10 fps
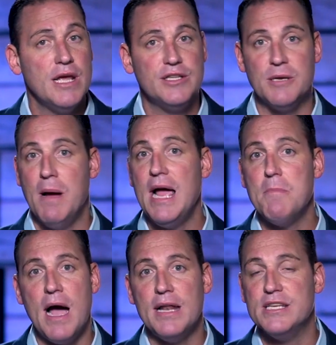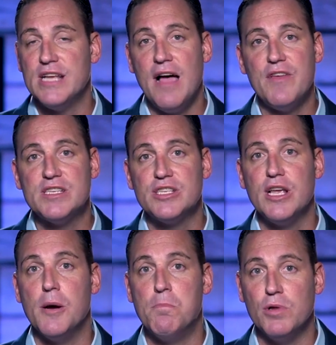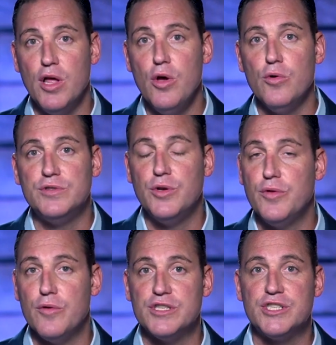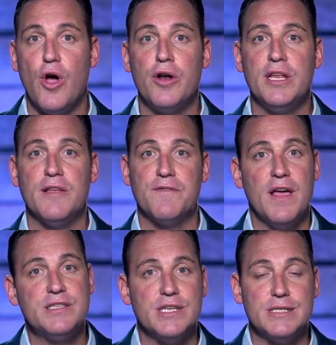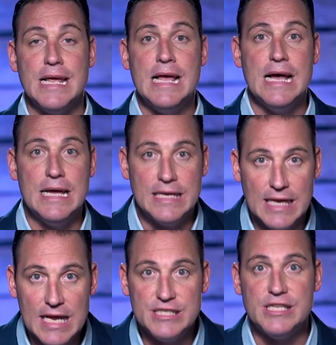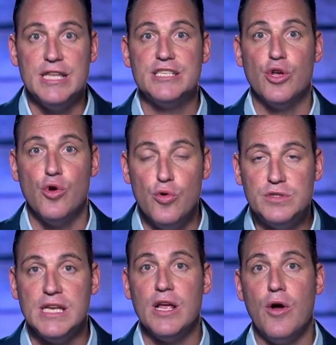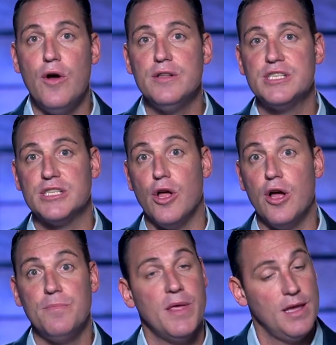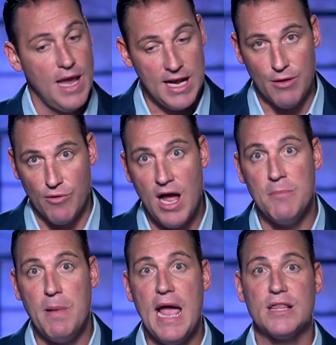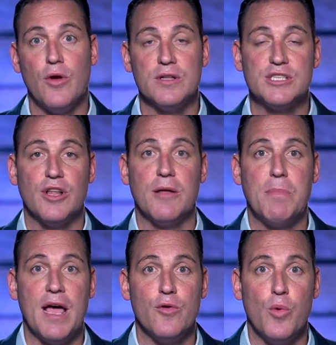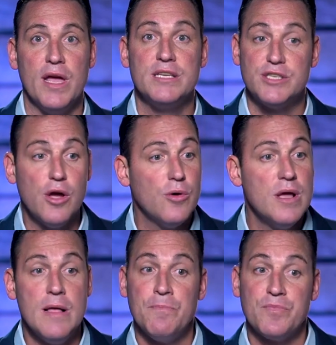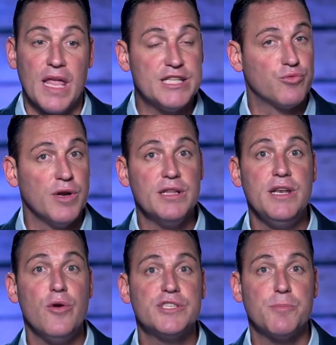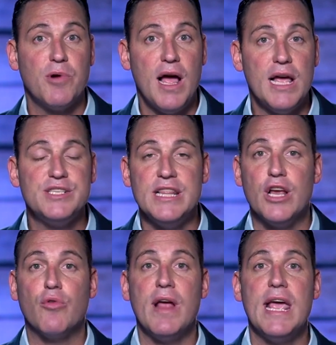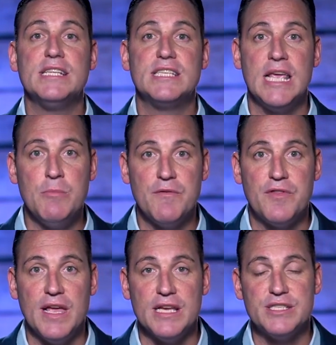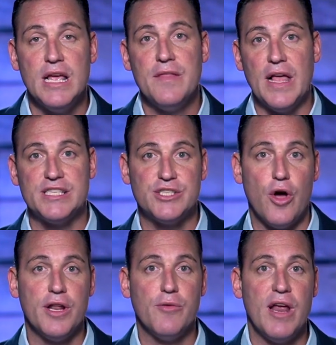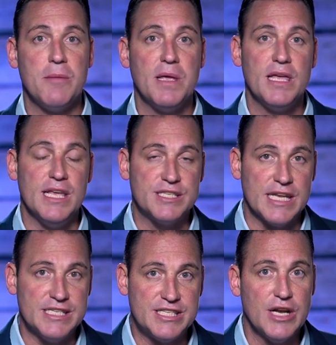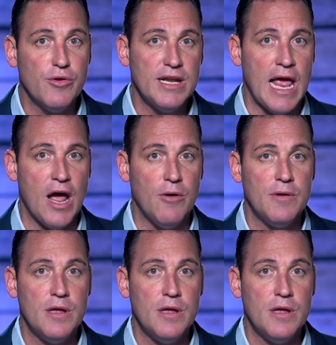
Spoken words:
to my mind, is obviously a blow to those Saudi defenses against this Houthi onslaught, an Iran-backed onslaught, by the way. So it's really no surprise in the grand scheme of things that Saudi Arabia is considering now